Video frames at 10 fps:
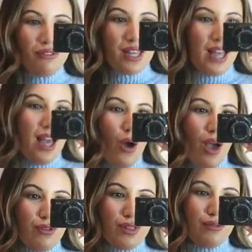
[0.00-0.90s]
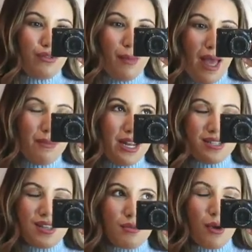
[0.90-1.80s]
loving everything from
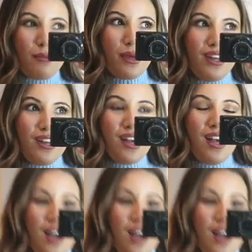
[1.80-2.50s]
M&S at the moment.